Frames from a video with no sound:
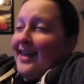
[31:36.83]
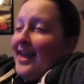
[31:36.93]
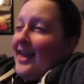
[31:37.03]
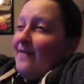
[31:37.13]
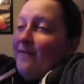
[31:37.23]

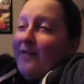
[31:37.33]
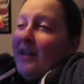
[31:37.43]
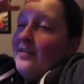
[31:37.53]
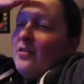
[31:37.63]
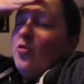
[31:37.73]

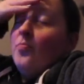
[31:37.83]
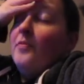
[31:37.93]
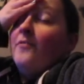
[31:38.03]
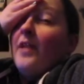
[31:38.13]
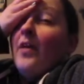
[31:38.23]
infinite loop
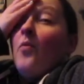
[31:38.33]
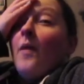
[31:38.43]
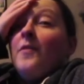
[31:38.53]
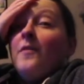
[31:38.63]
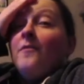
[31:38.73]
of, like,
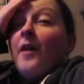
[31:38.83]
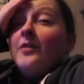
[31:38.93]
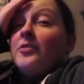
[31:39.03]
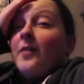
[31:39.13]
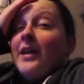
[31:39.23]
what the
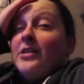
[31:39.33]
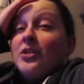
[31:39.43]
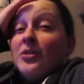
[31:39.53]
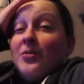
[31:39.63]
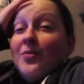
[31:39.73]
fuck do I
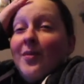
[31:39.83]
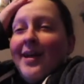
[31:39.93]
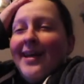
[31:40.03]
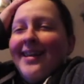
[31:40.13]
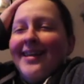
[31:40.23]
do?
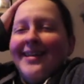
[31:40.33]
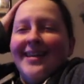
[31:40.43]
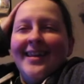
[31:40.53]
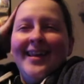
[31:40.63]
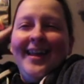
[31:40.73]

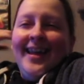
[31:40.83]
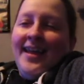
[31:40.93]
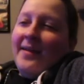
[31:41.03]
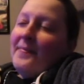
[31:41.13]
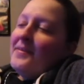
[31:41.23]

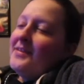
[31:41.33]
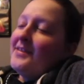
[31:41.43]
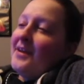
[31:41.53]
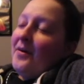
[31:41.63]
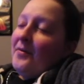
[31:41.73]

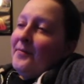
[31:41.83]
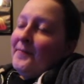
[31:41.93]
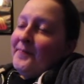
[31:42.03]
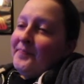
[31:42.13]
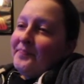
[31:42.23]
So,
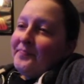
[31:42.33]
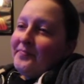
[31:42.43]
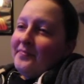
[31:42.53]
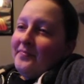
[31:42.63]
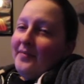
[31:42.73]

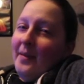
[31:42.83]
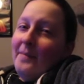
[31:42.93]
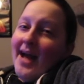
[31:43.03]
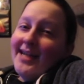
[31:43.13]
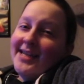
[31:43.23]

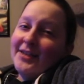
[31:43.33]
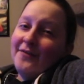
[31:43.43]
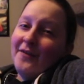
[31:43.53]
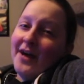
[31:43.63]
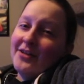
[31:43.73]
body is
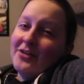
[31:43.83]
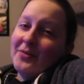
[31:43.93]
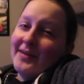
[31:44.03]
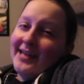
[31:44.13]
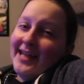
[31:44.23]
fucked.
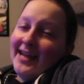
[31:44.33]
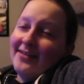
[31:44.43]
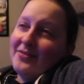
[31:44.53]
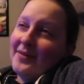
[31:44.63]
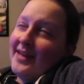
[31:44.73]
20,
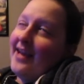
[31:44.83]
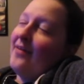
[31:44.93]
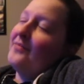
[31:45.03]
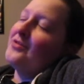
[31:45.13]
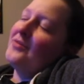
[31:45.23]
yeah,
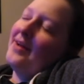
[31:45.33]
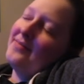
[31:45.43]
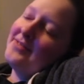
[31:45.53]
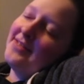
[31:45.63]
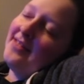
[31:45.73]
almost, I
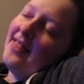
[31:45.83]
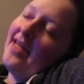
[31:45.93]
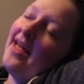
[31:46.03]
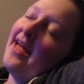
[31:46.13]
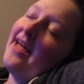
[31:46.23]
almost
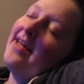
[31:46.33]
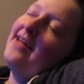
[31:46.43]
said,